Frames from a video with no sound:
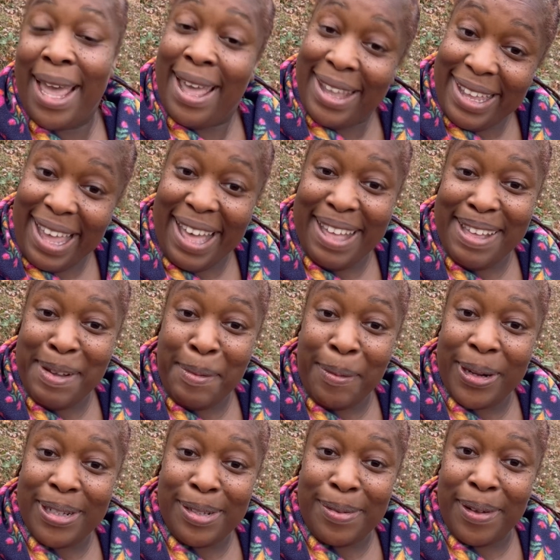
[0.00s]
yeah,
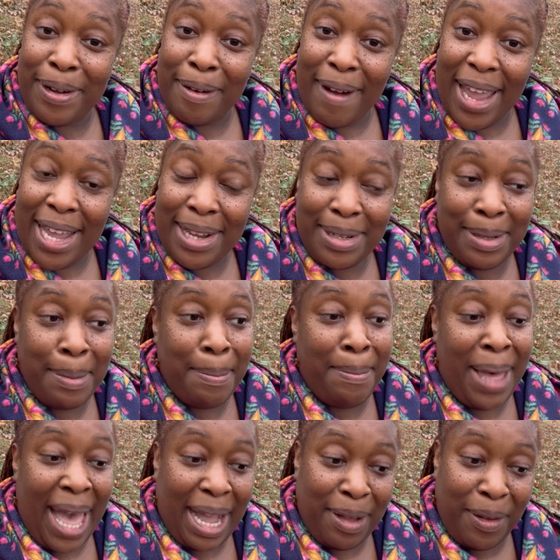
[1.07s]
we're doing great.
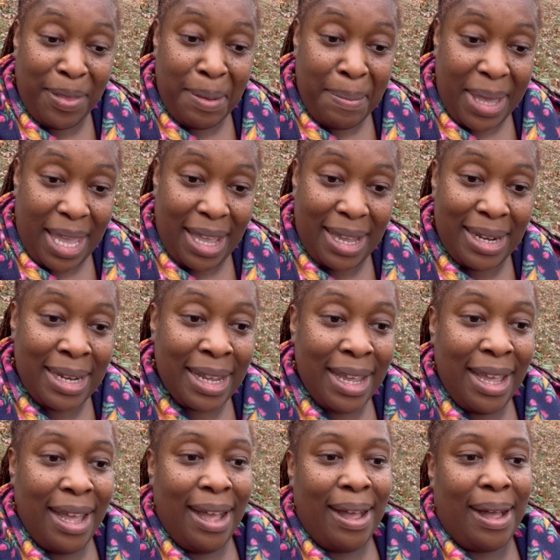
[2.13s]
Back on the mend.
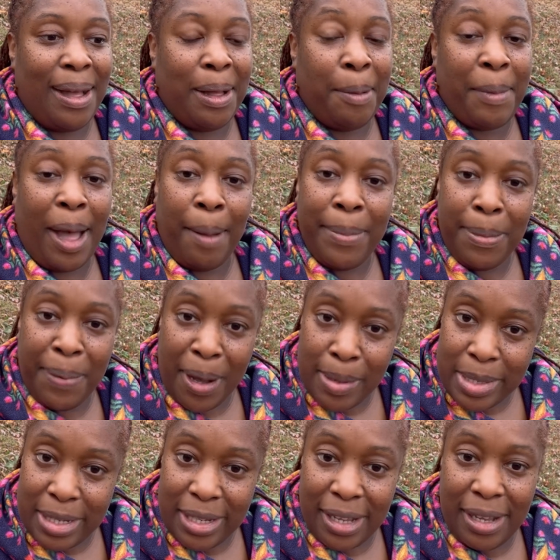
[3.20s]
I'll be
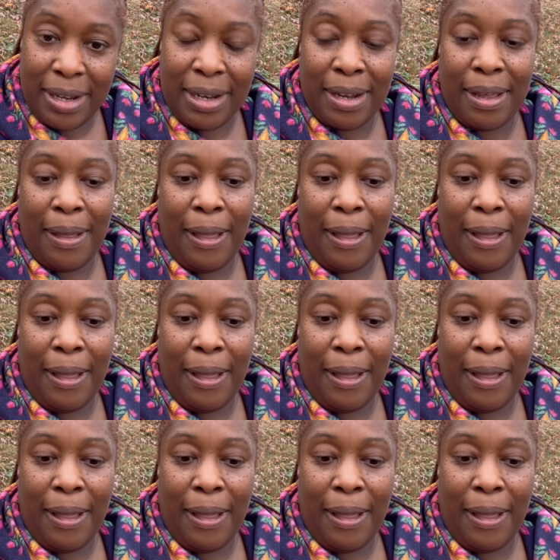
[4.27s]
posting